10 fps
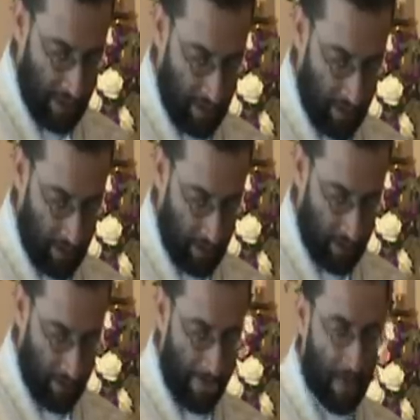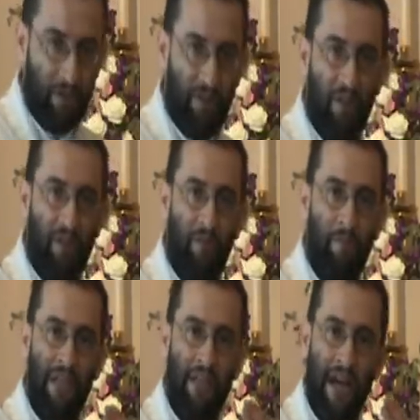Then
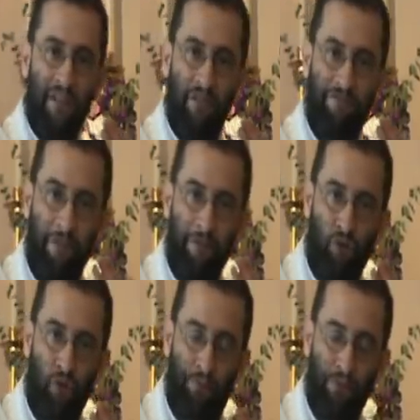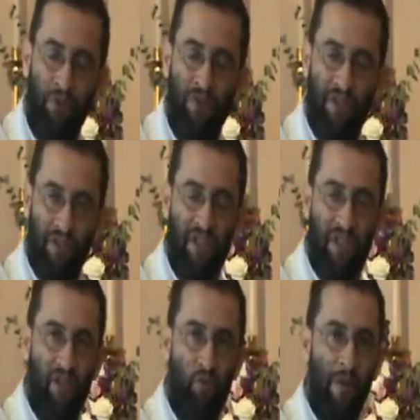the main act of our virtue of prudence in
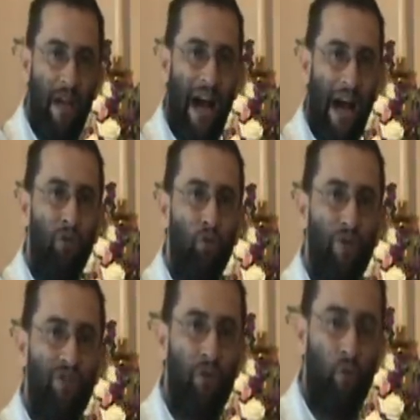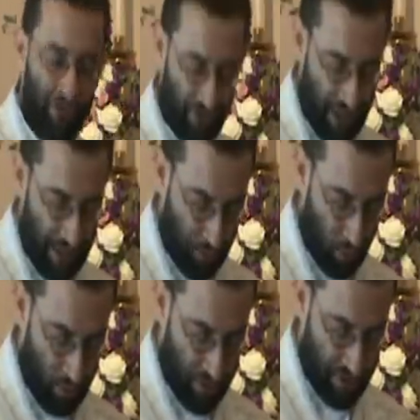this case will be how do we deal with
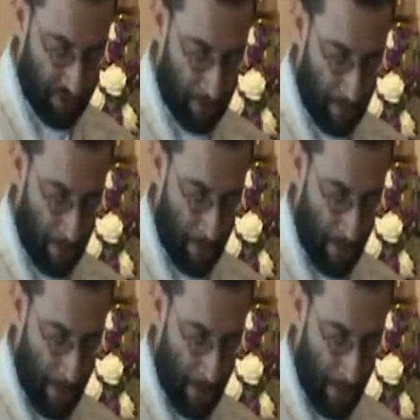liberals?